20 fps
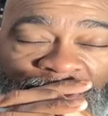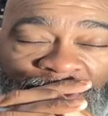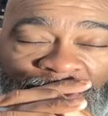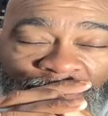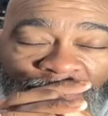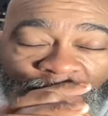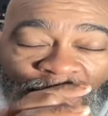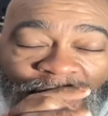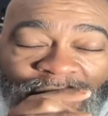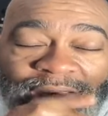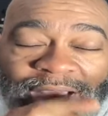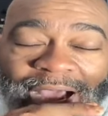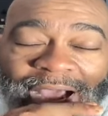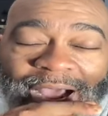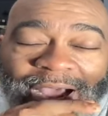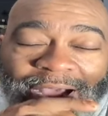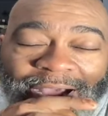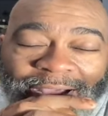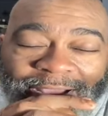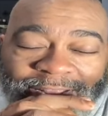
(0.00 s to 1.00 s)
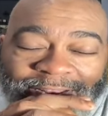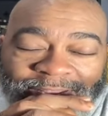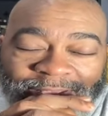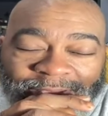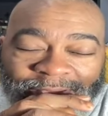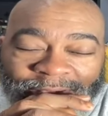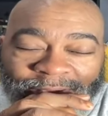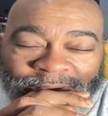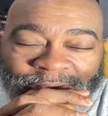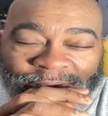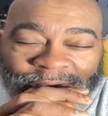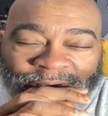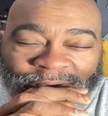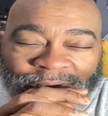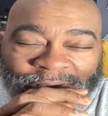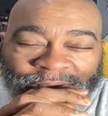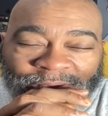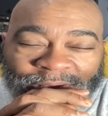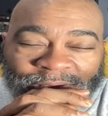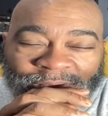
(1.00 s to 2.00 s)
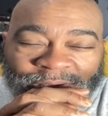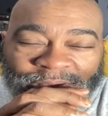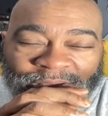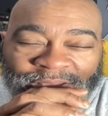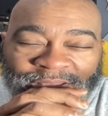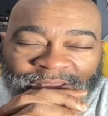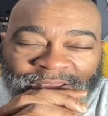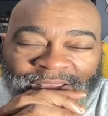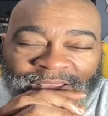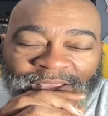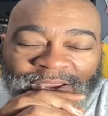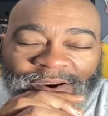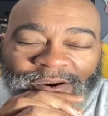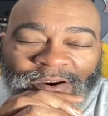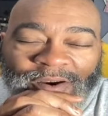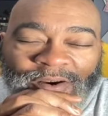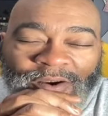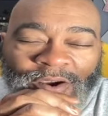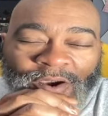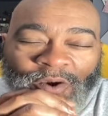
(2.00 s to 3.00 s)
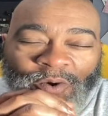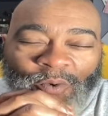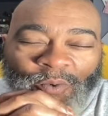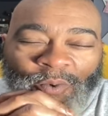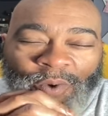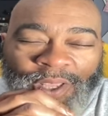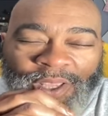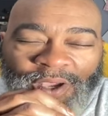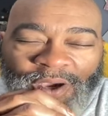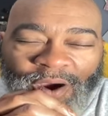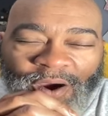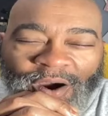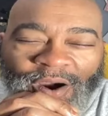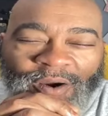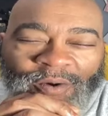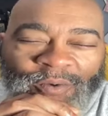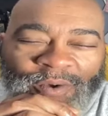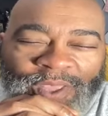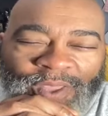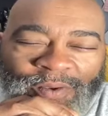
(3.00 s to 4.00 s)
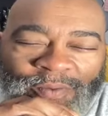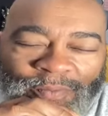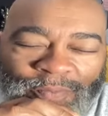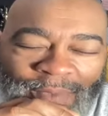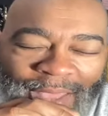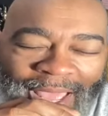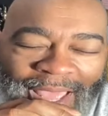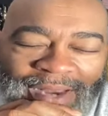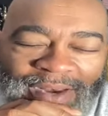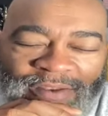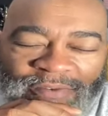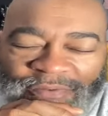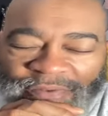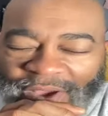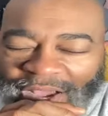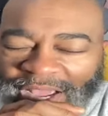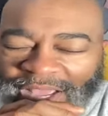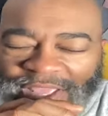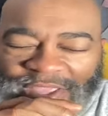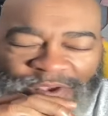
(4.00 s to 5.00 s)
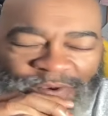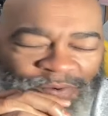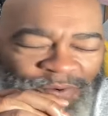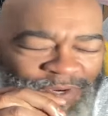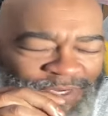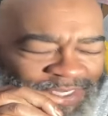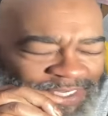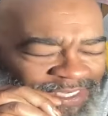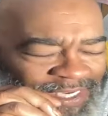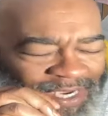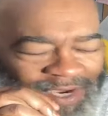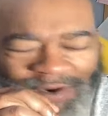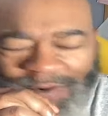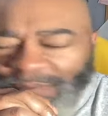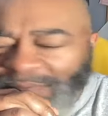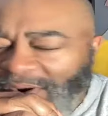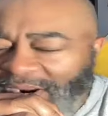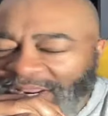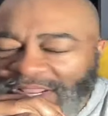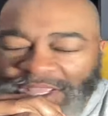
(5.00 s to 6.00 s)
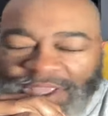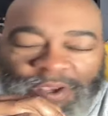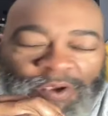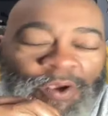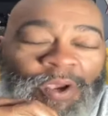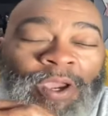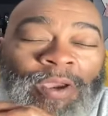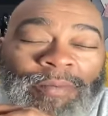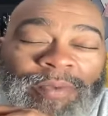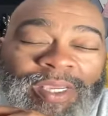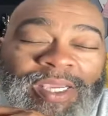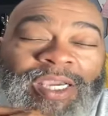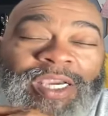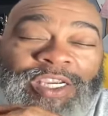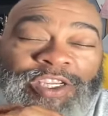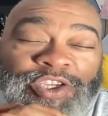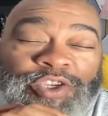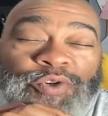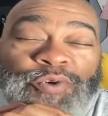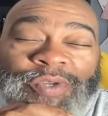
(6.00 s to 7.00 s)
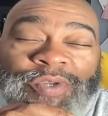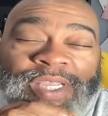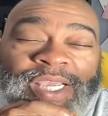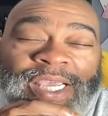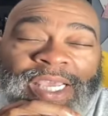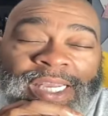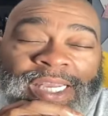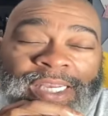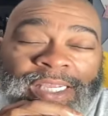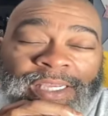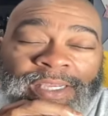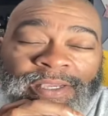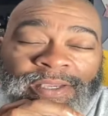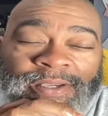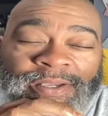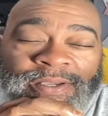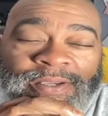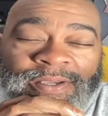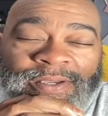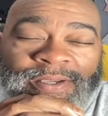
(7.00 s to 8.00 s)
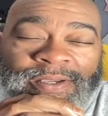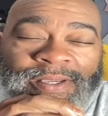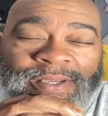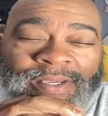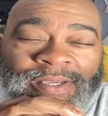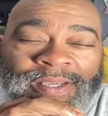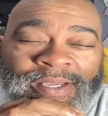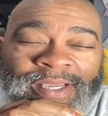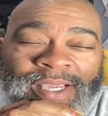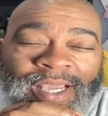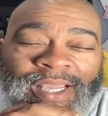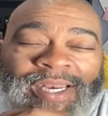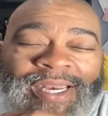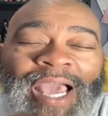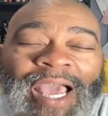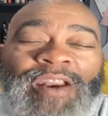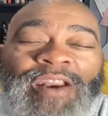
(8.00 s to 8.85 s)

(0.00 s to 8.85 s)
But God, here we are. We are magnifying you. We're celebrating you because you did. And now